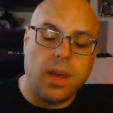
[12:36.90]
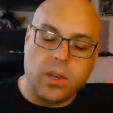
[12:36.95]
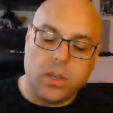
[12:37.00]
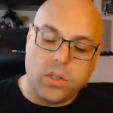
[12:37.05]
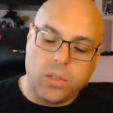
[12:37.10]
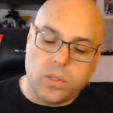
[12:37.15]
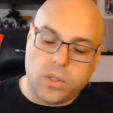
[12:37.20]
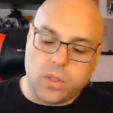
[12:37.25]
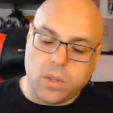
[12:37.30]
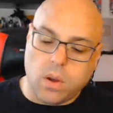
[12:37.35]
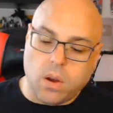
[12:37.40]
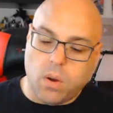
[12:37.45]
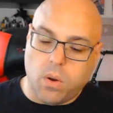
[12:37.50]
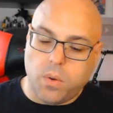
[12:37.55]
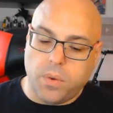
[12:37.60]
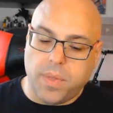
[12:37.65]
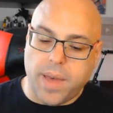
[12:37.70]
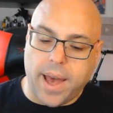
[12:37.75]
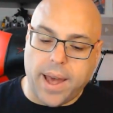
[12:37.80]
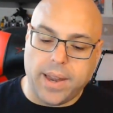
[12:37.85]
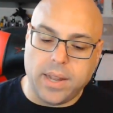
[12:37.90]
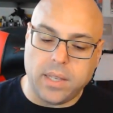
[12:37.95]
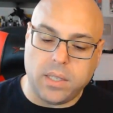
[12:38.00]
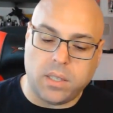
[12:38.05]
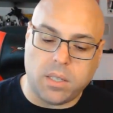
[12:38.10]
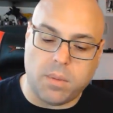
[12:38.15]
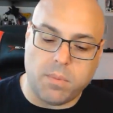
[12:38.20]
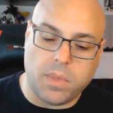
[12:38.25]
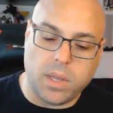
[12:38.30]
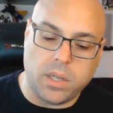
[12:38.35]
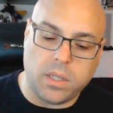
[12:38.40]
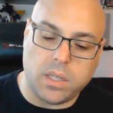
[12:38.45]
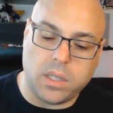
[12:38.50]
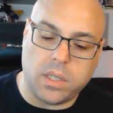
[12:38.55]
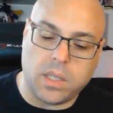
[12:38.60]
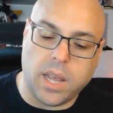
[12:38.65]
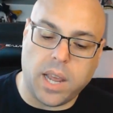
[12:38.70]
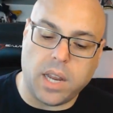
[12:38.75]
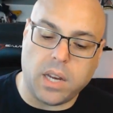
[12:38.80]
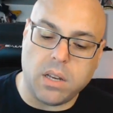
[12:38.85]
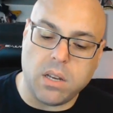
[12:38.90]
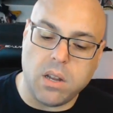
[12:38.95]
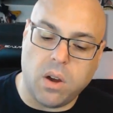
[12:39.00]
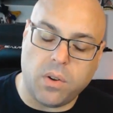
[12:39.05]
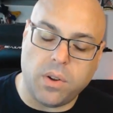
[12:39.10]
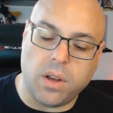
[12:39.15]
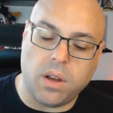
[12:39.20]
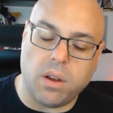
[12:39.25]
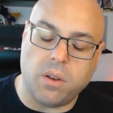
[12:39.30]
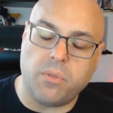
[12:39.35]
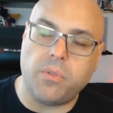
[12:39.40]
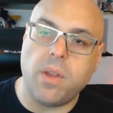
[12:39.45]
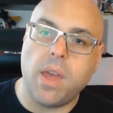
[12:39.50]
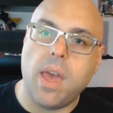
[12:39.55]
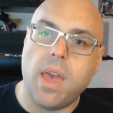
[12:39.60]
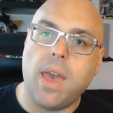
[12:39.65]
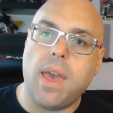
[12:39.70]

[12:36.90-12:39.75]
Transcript: So that is something to take note of.